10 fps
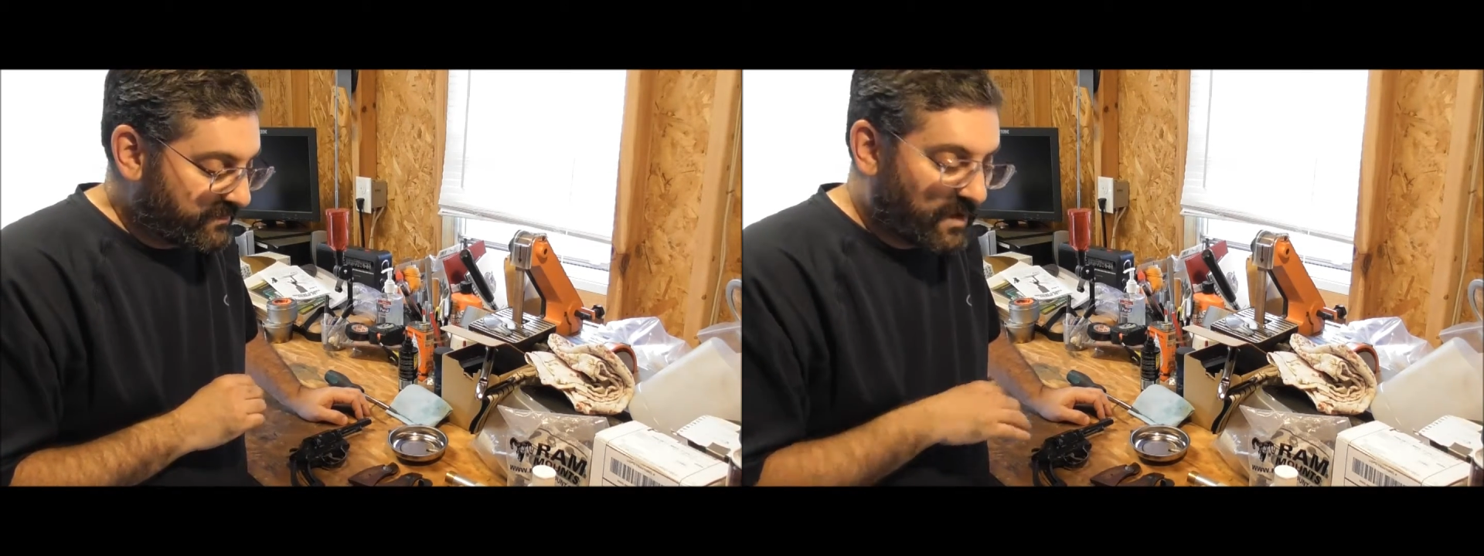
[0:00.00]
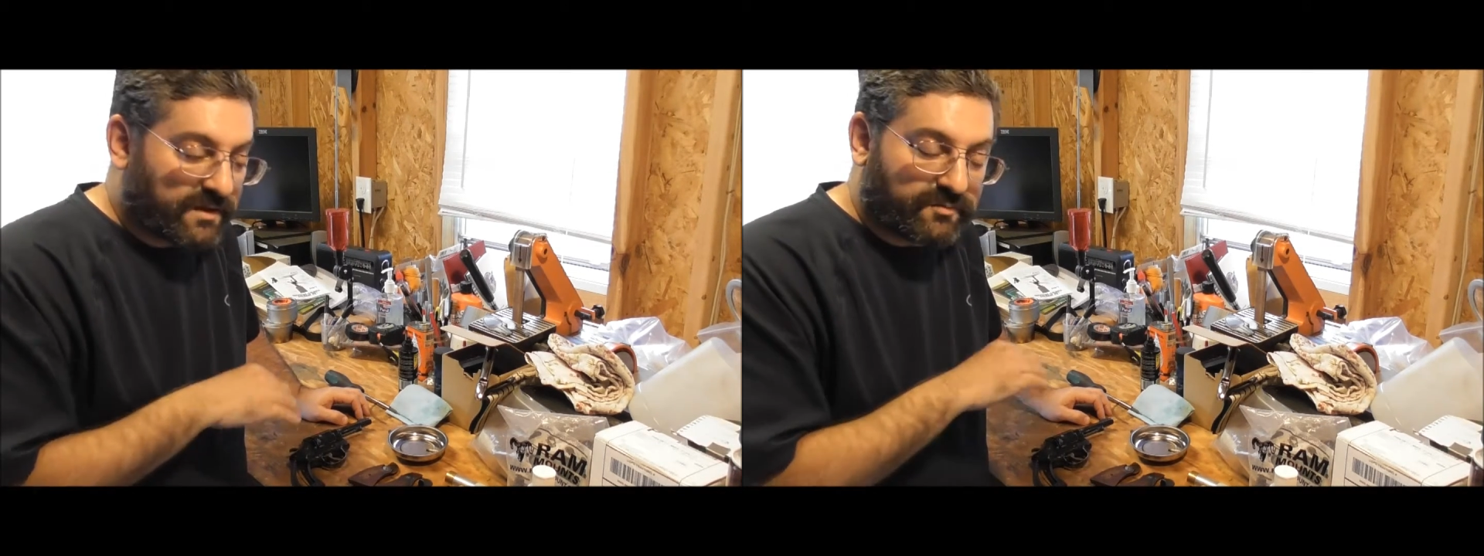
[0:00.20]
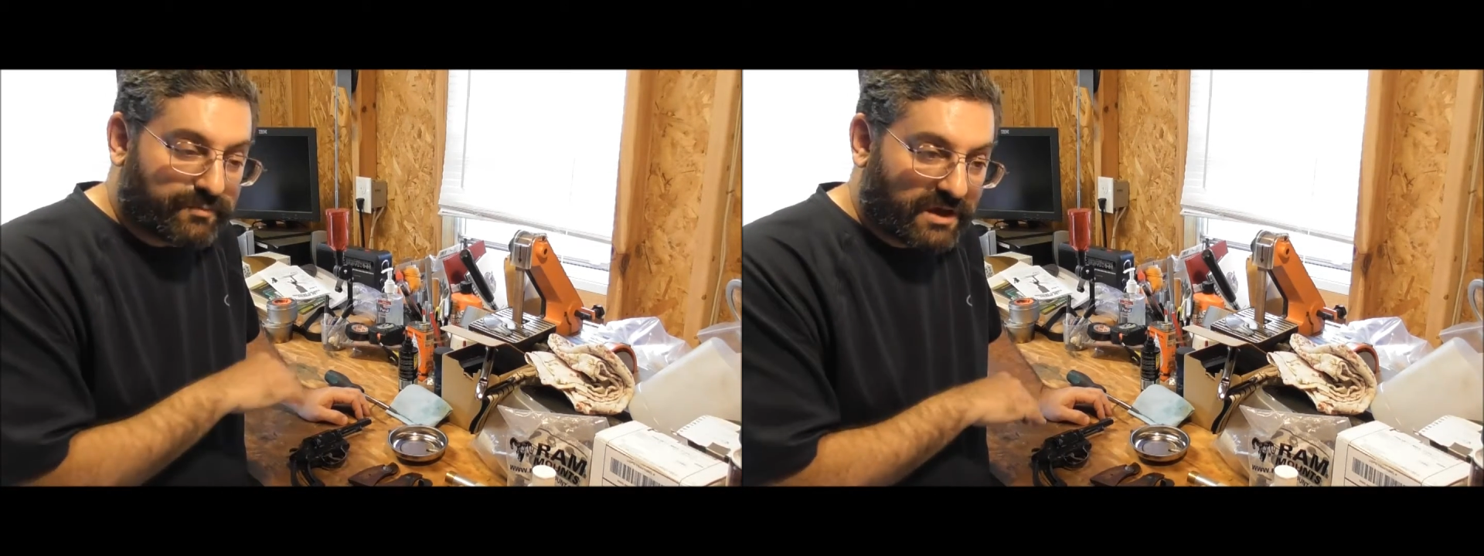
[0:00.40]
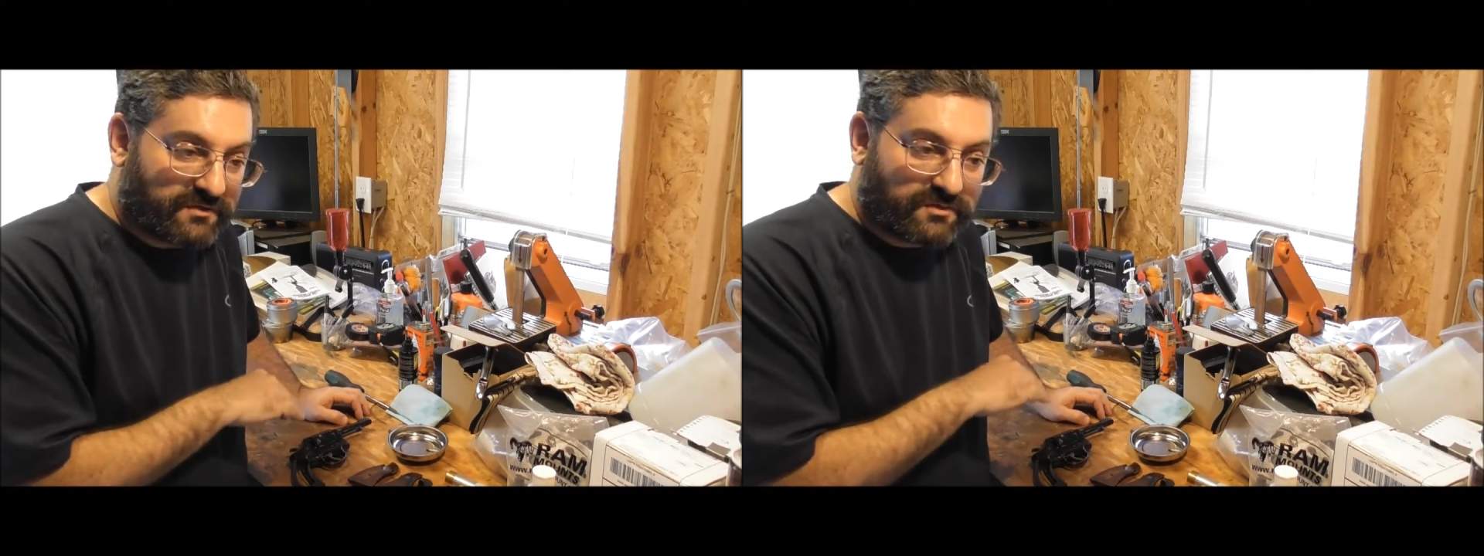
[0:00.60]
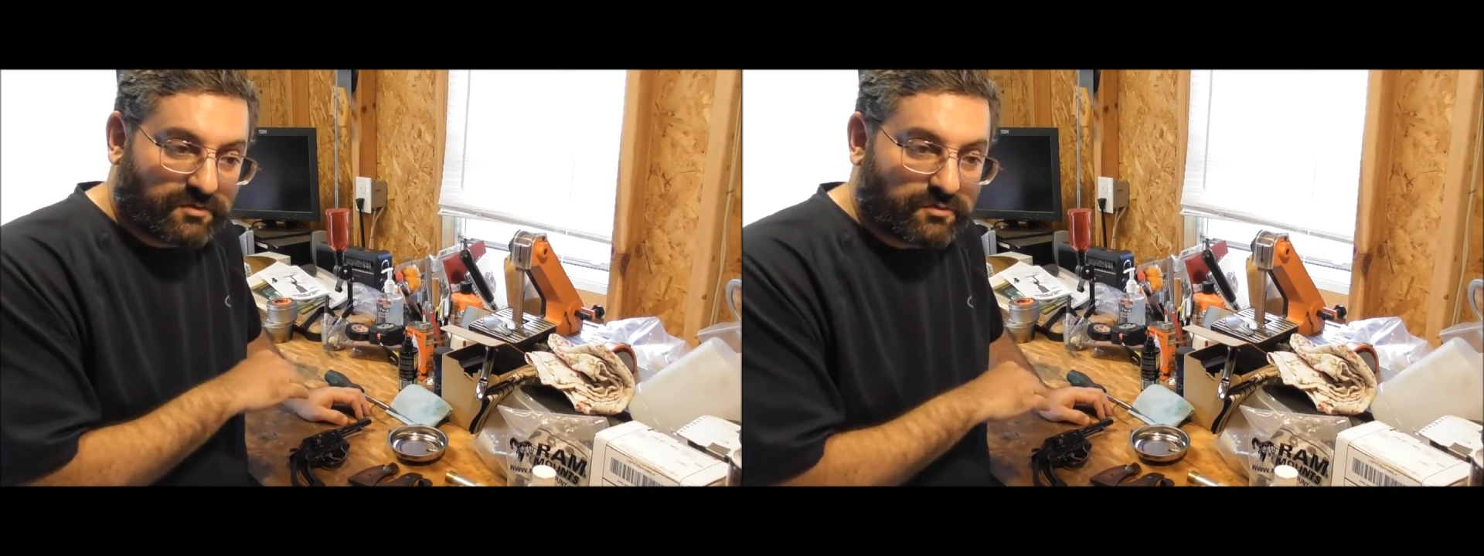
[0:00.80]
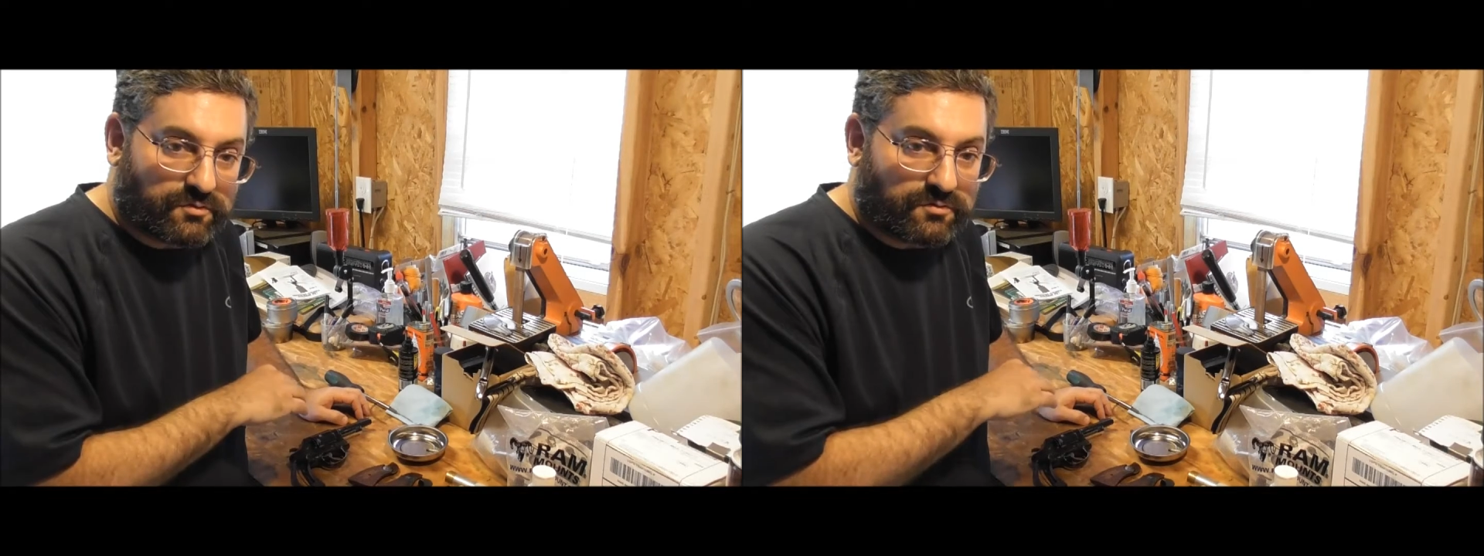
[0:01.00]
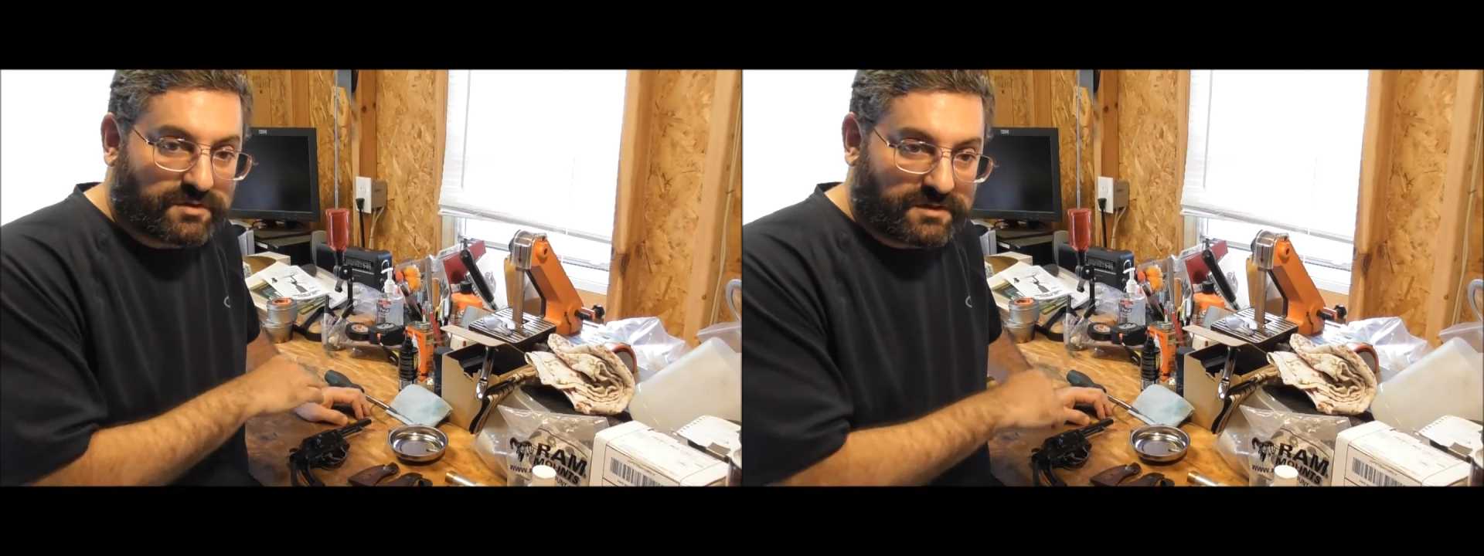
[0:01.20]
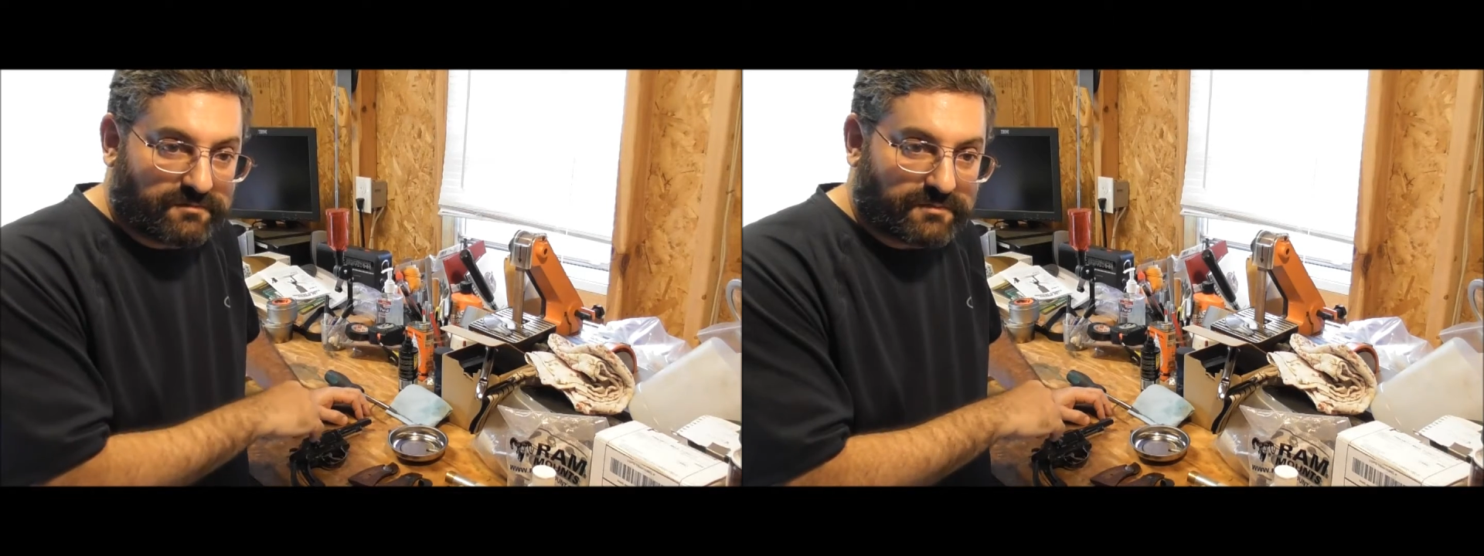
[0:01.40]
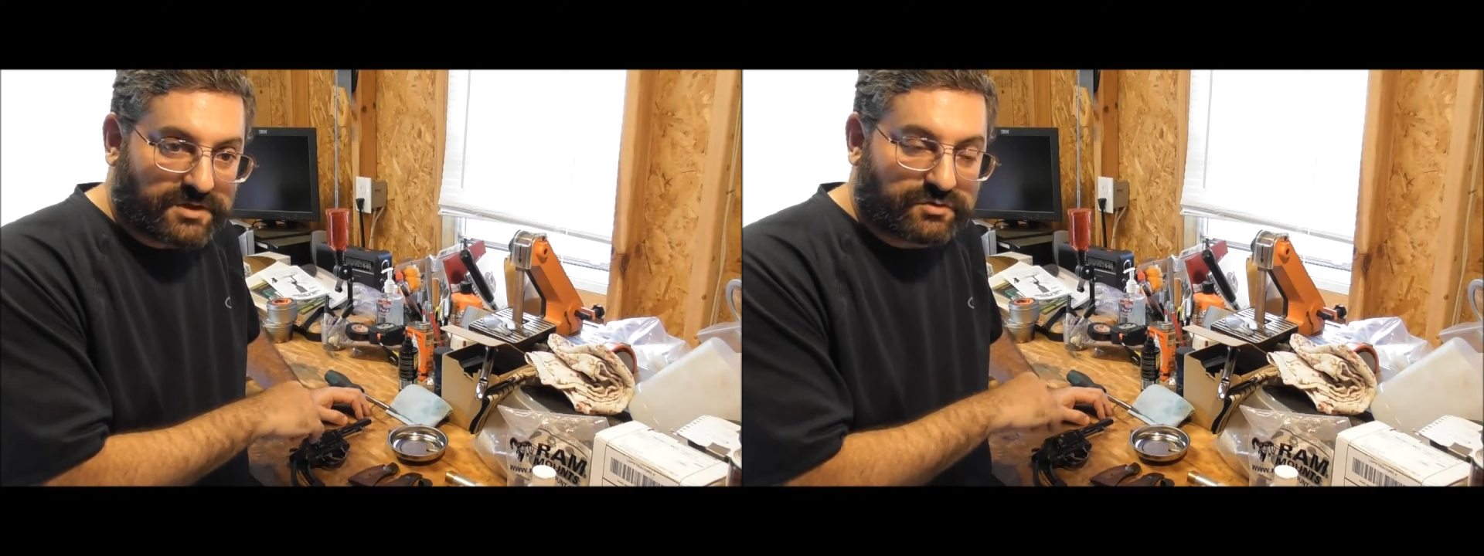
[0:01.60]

It's best to make